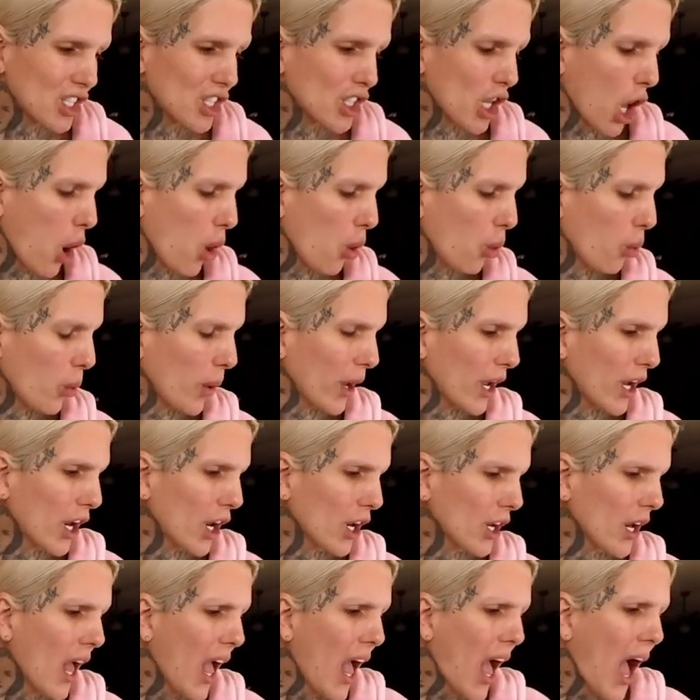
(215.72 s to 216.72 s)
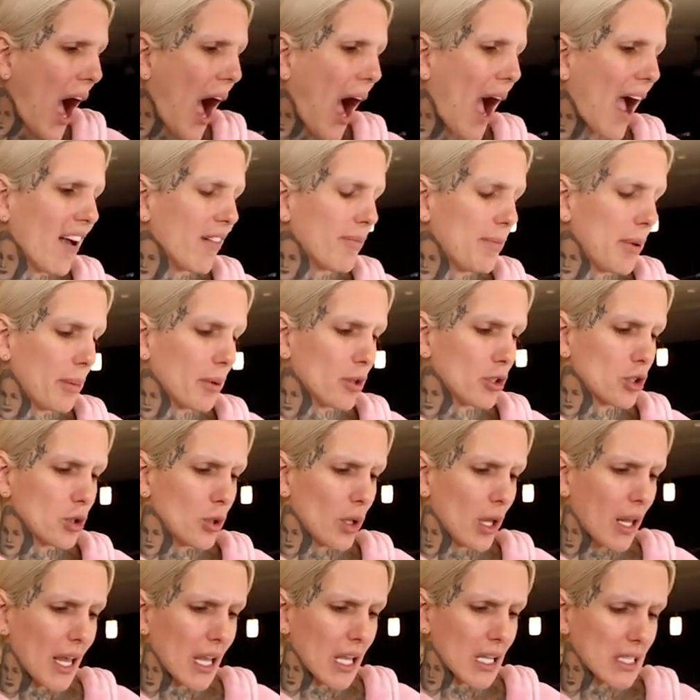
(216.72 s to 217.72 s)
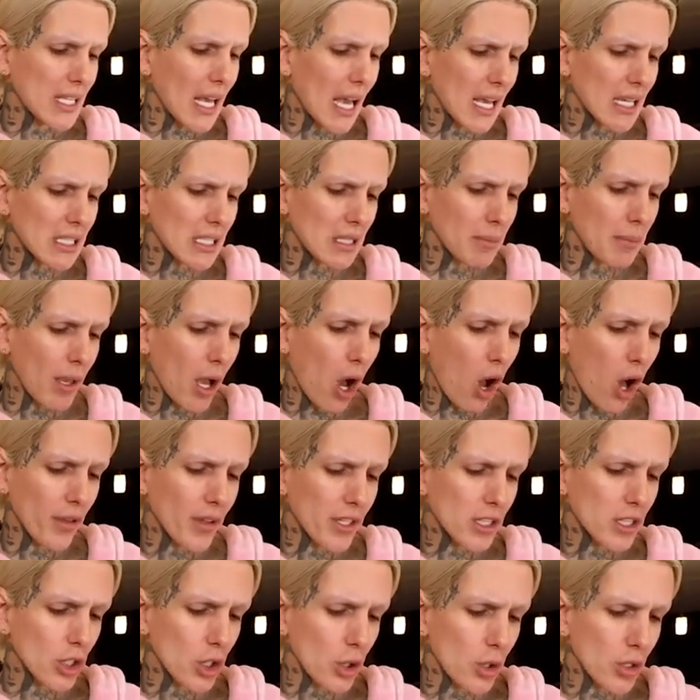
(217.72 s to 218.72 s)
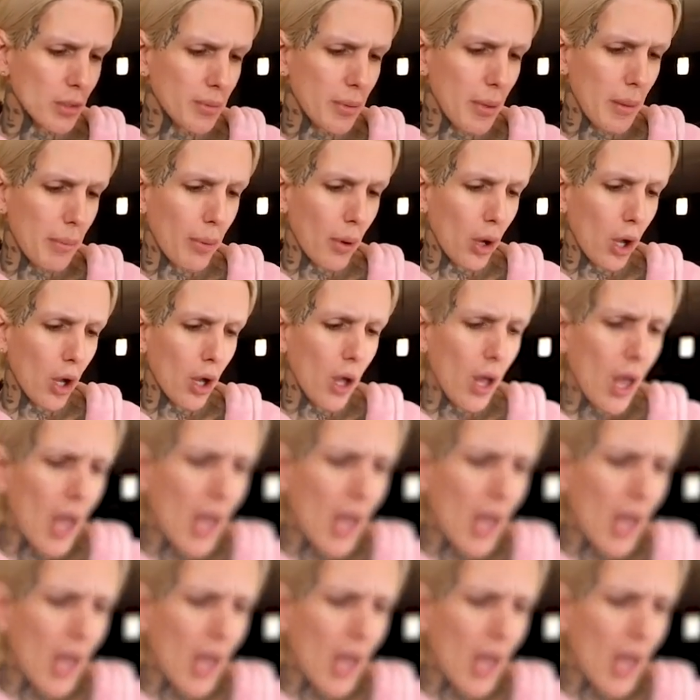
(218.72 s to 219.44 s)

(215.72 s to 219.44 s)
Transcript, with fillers: In a since deleted tweet, Jeffree responded saying, I